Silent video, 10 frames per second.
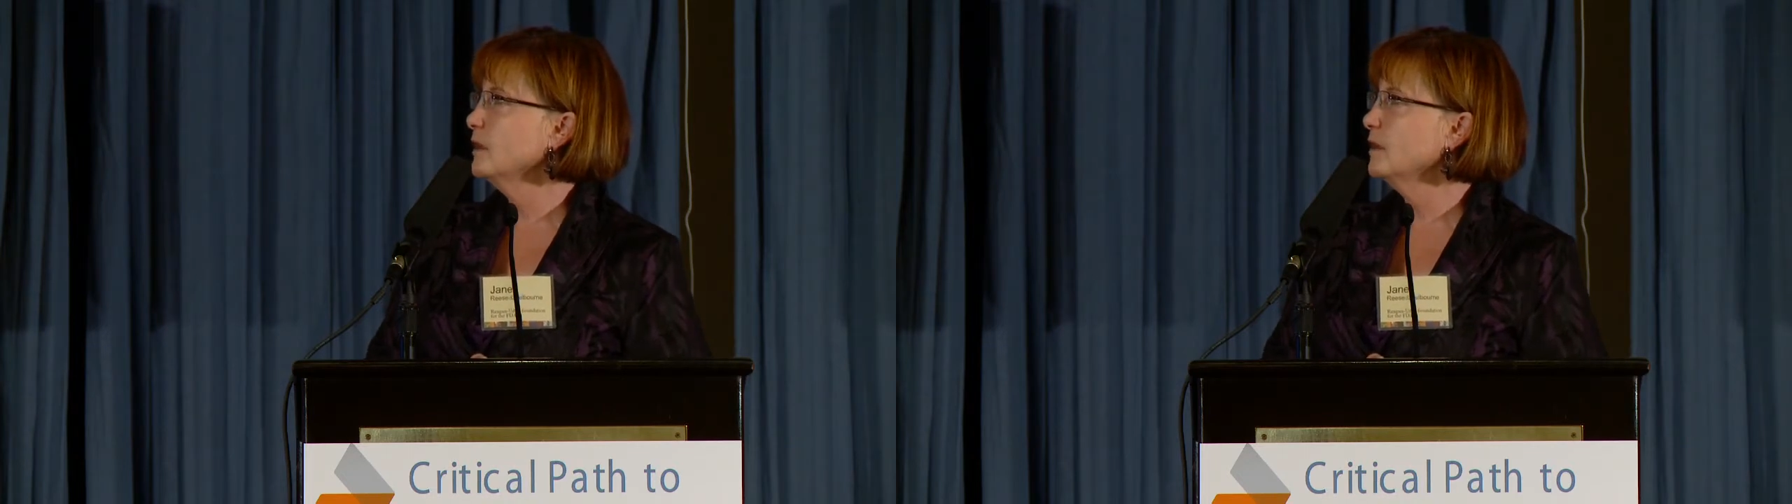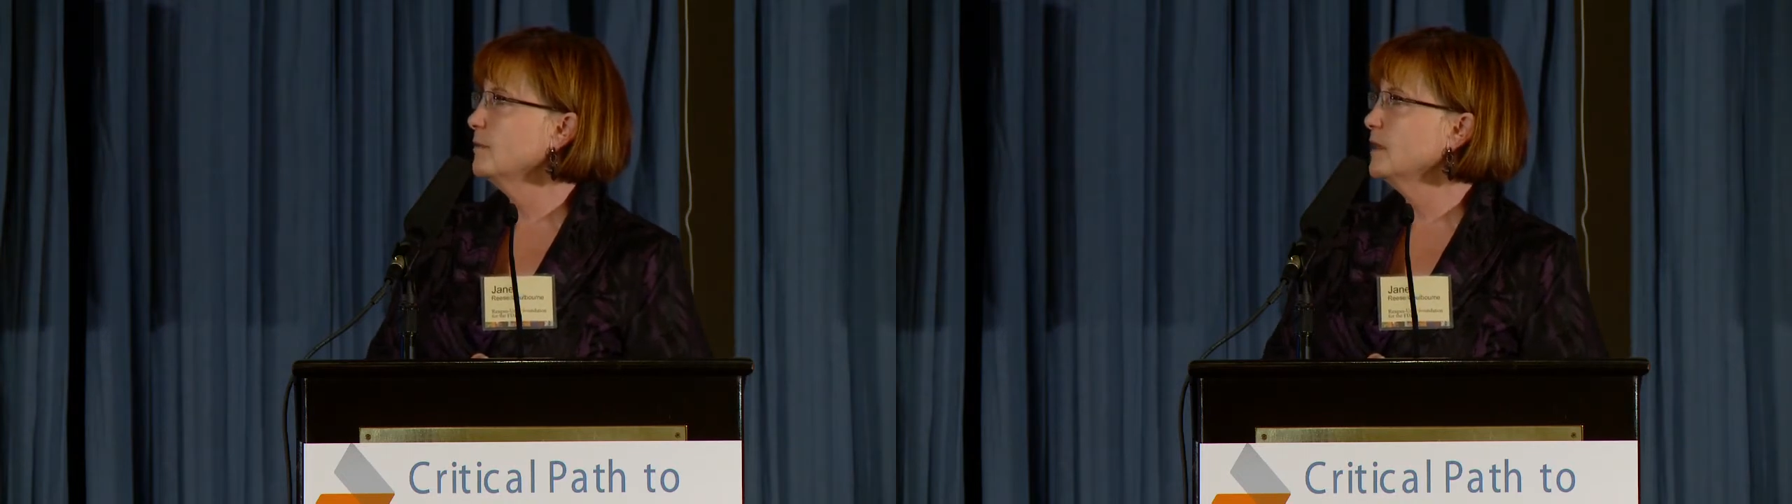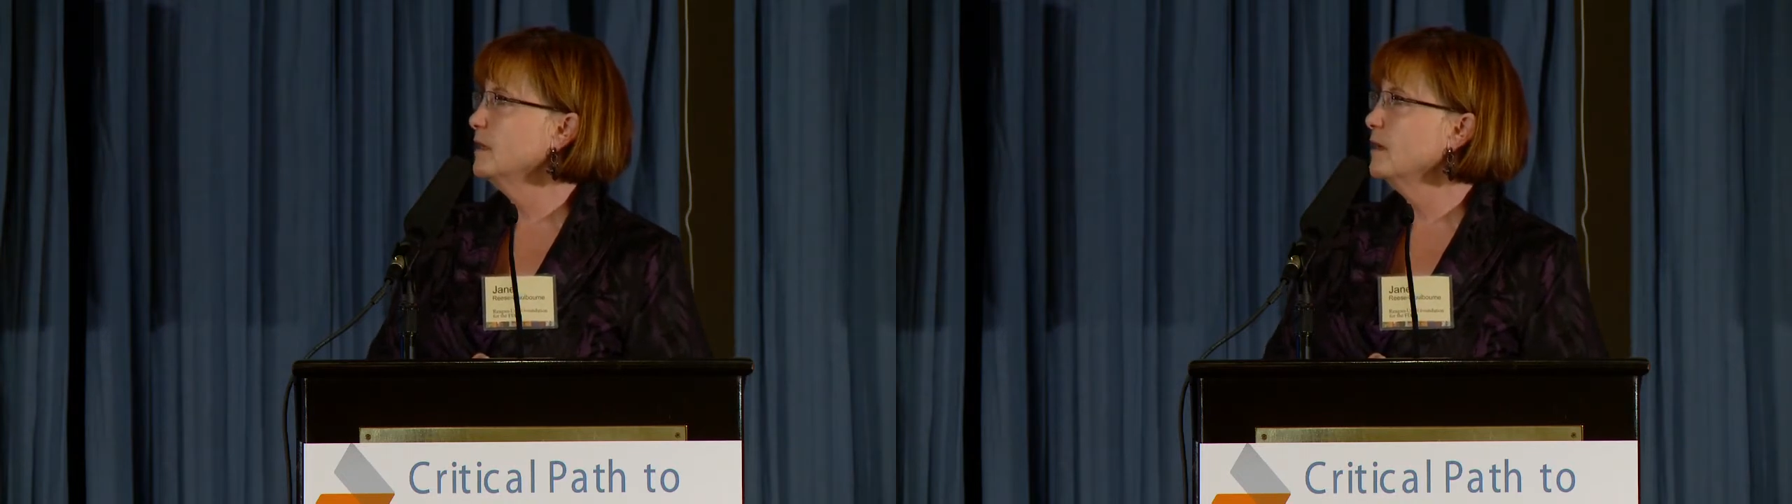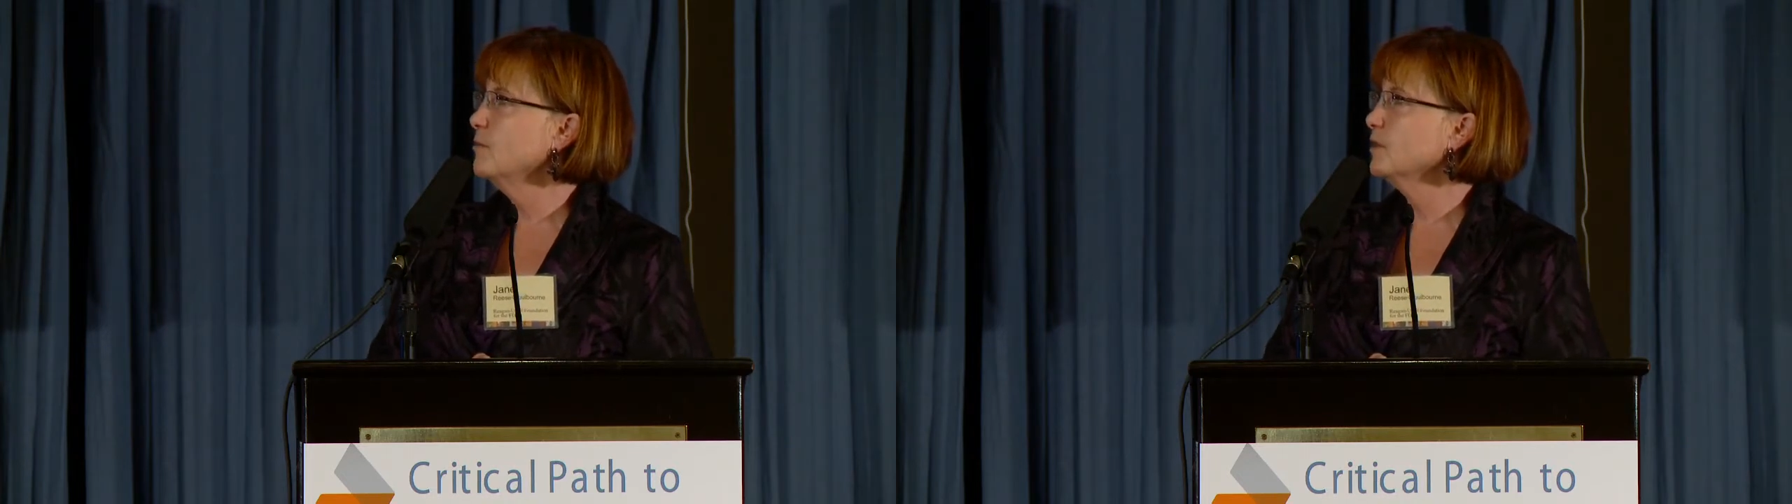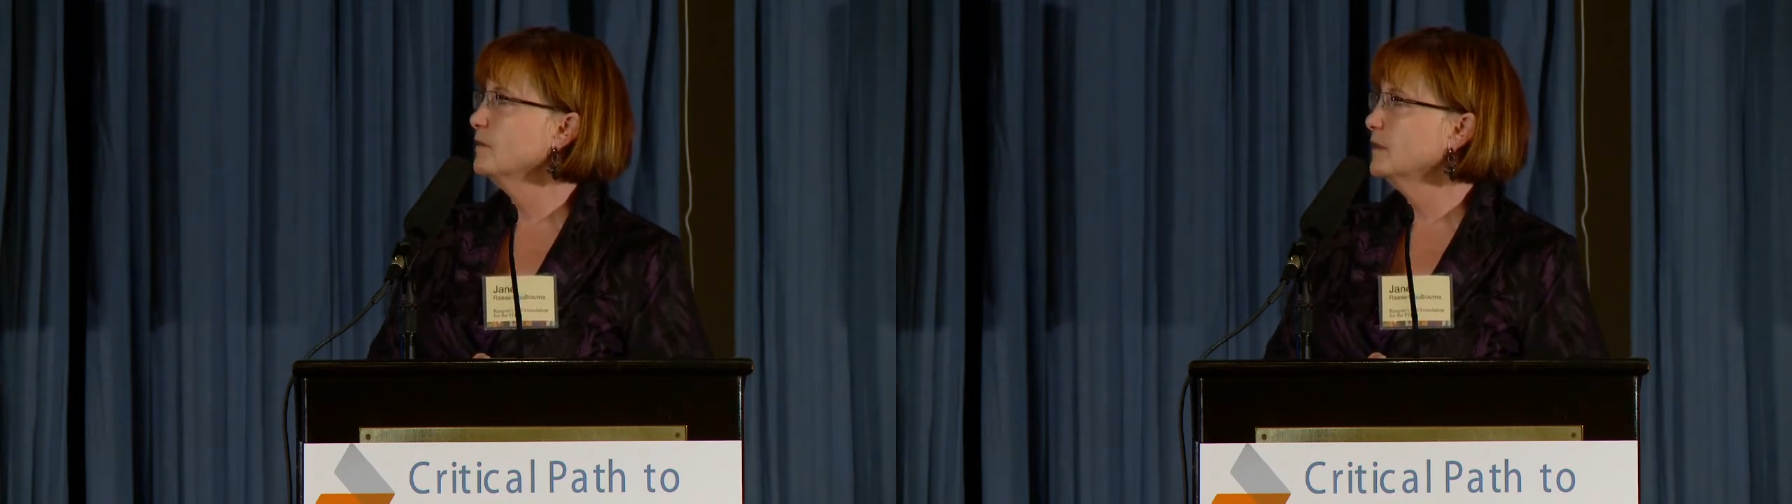a
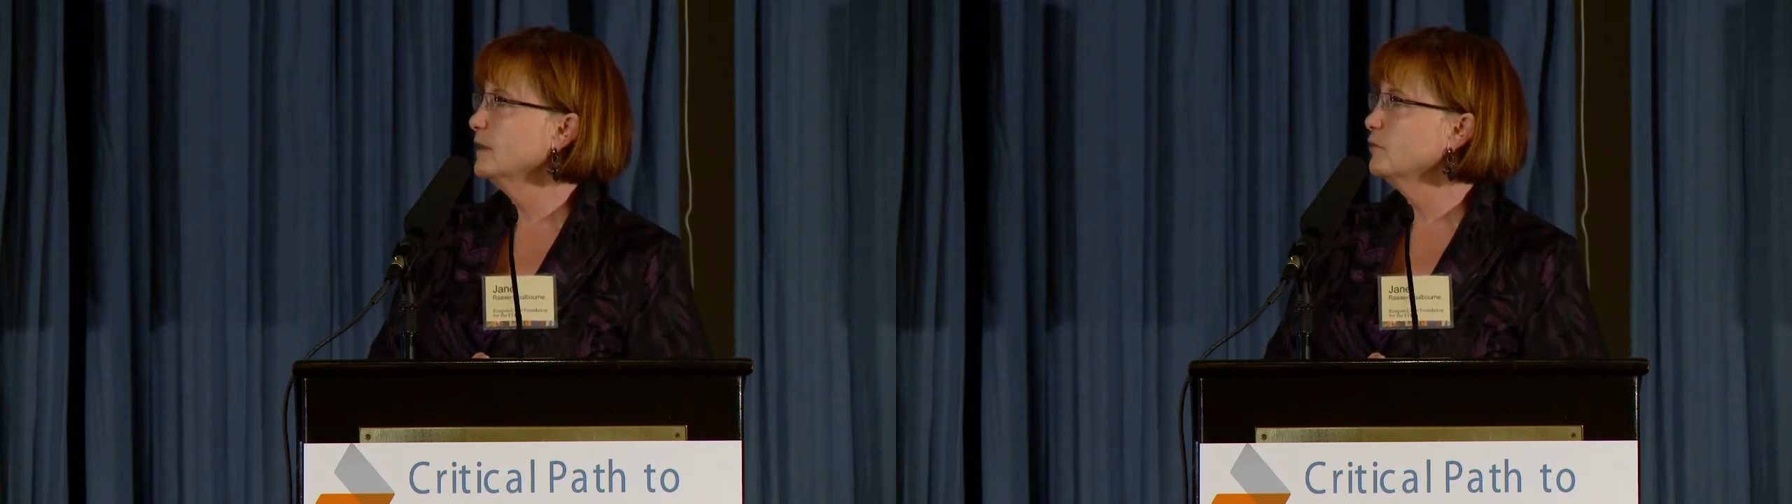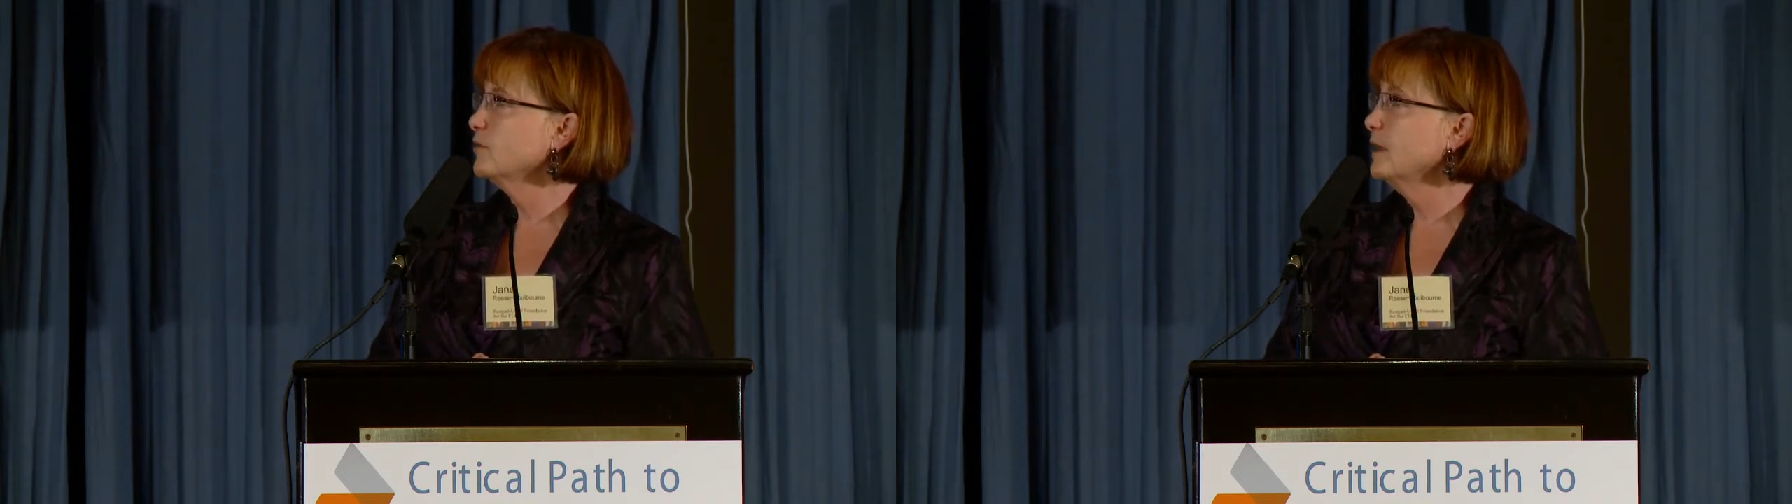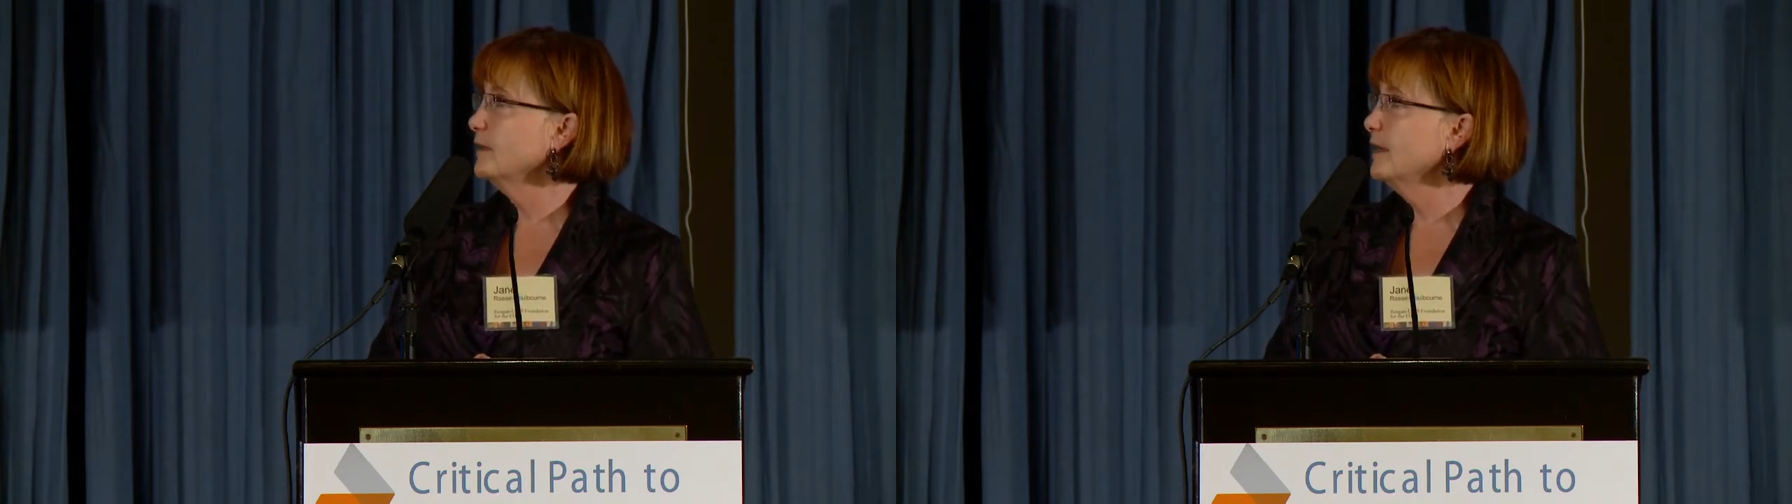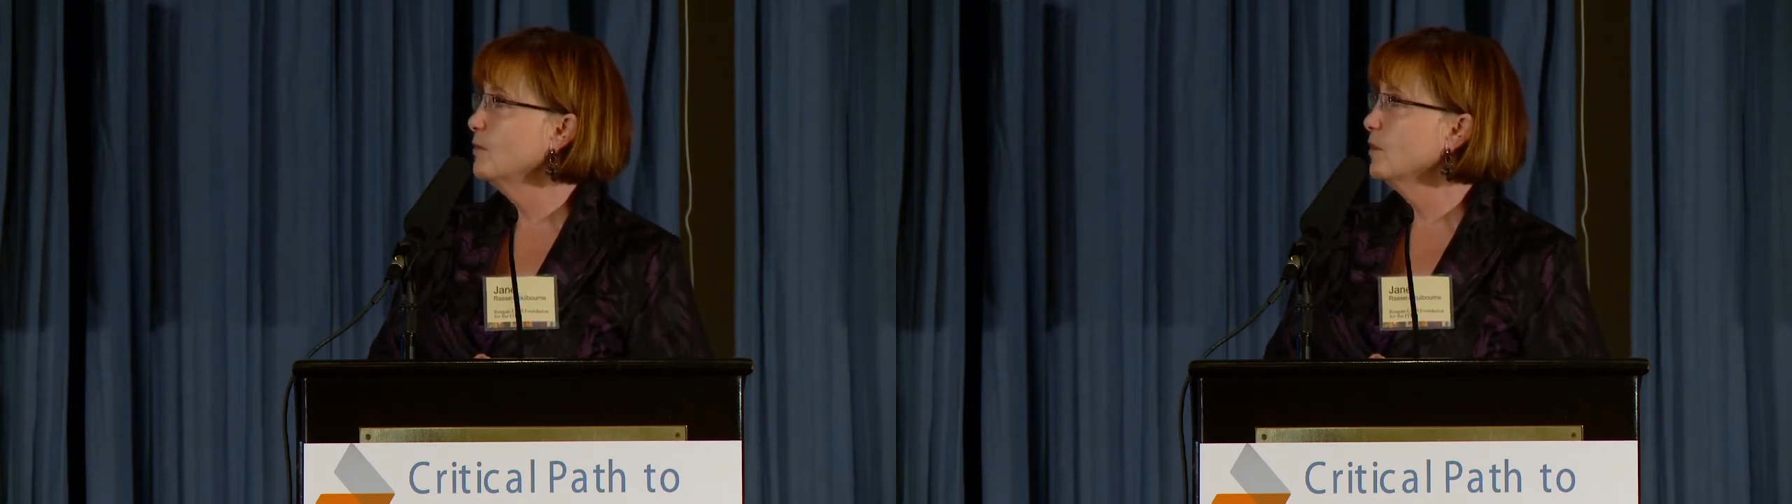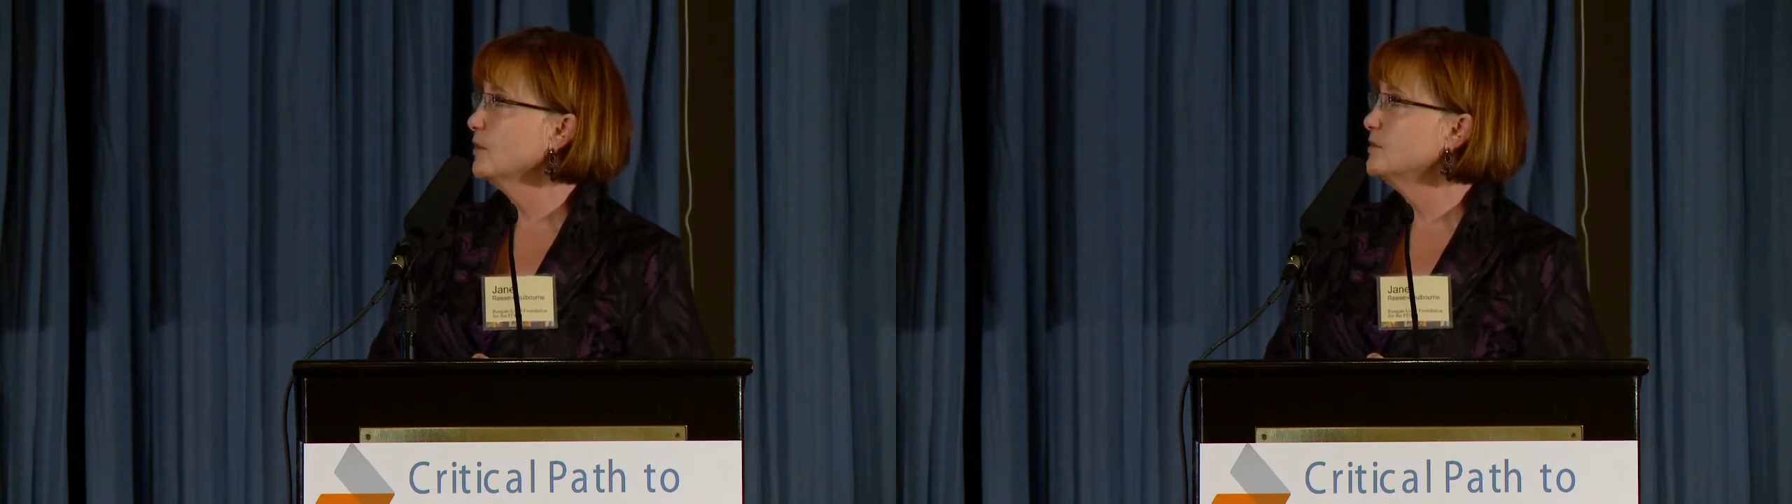number of clinical trial
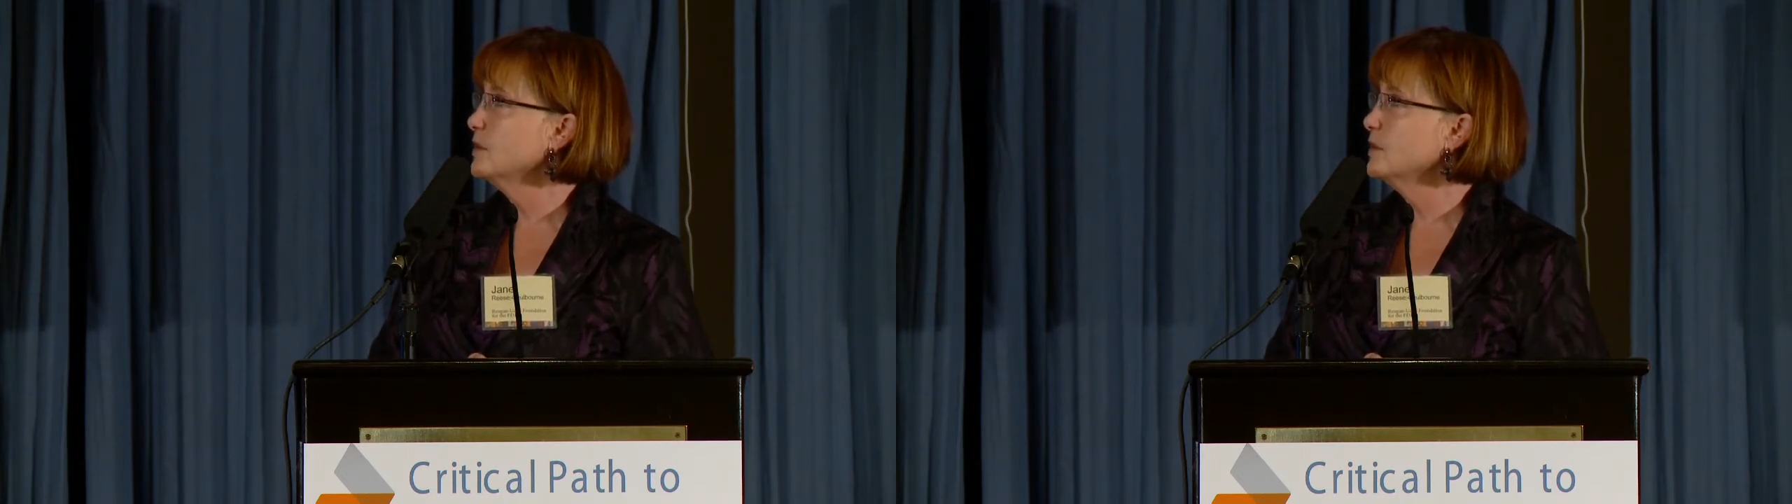networks,